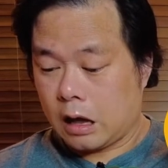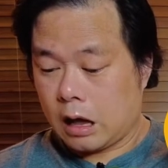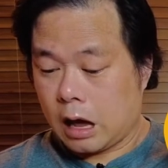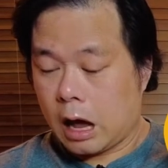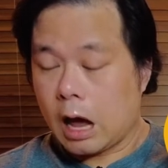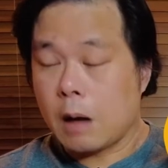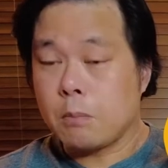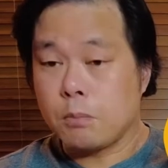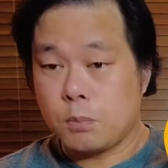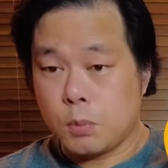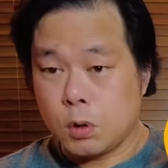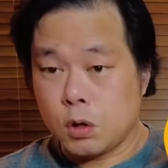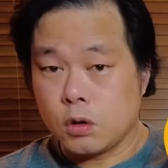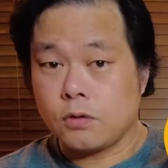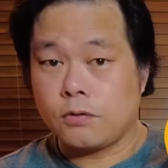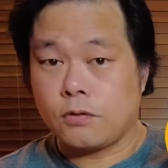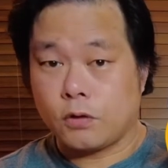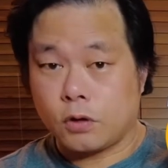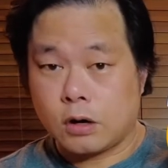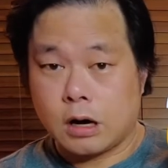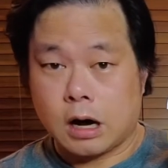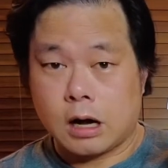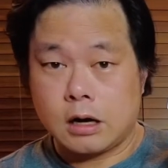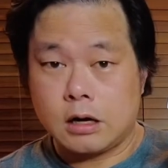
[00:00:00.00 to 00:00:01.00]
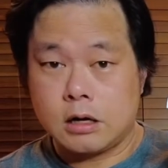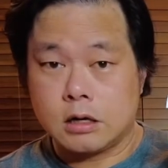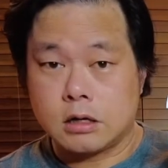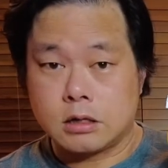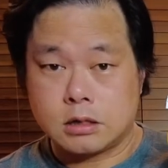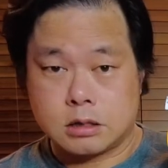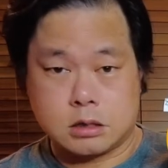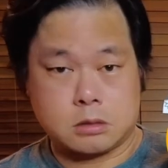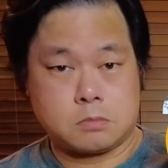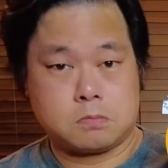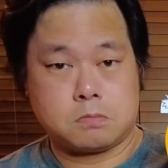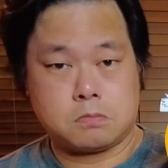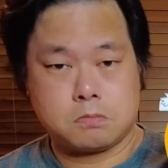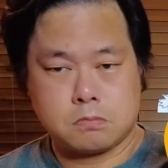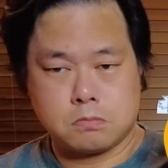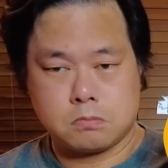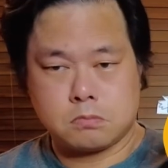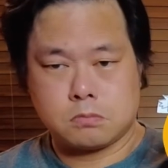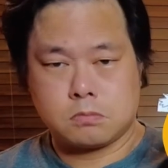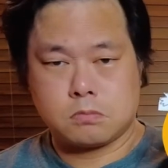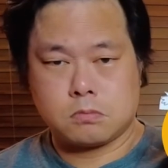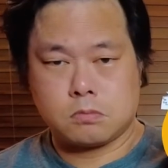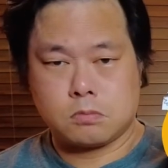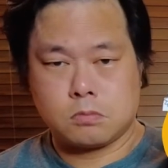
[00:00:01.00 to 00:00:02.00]
and beautiful colors.
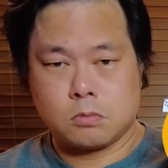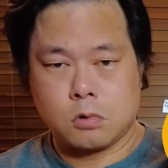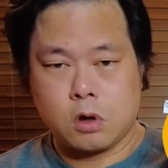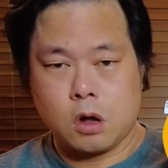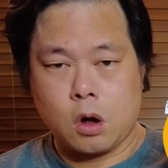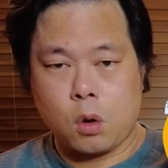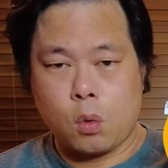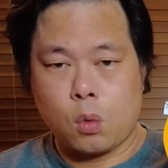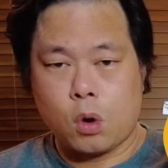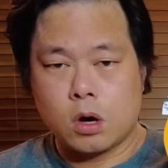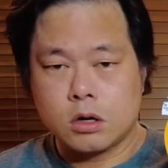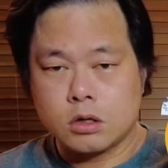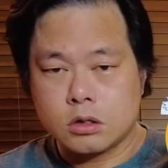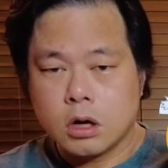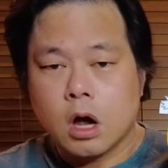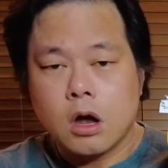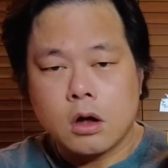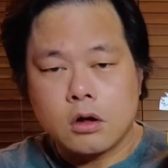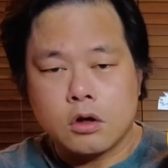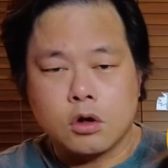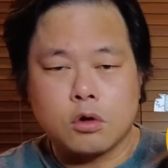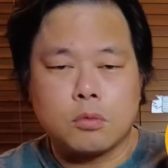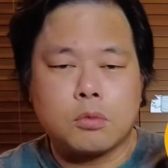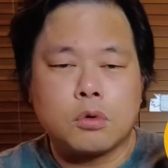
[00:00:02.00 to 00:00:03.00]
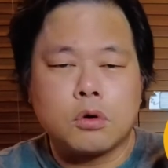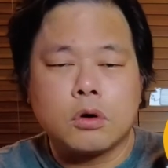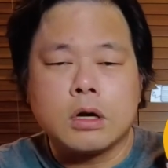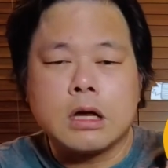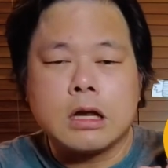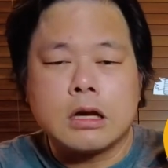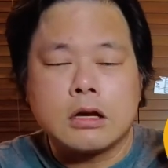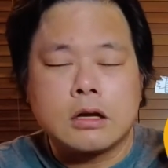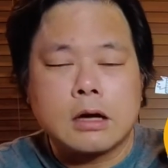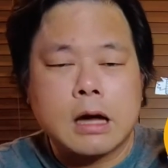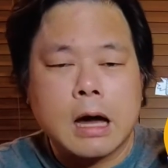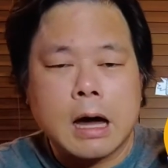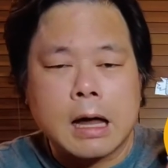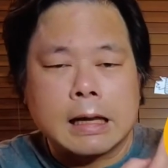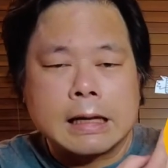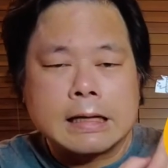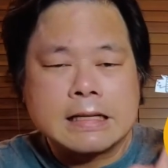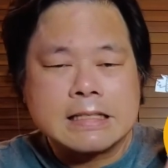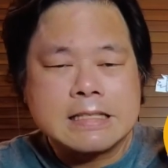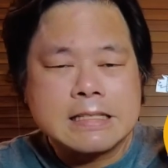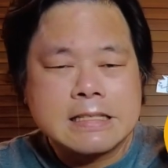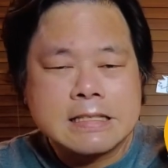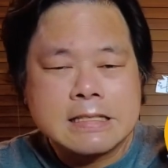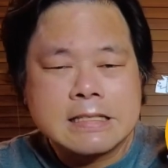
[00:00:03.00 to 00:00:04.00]
Once you put in the
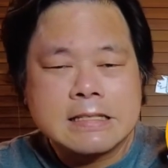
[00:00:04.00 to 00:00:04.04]
colors.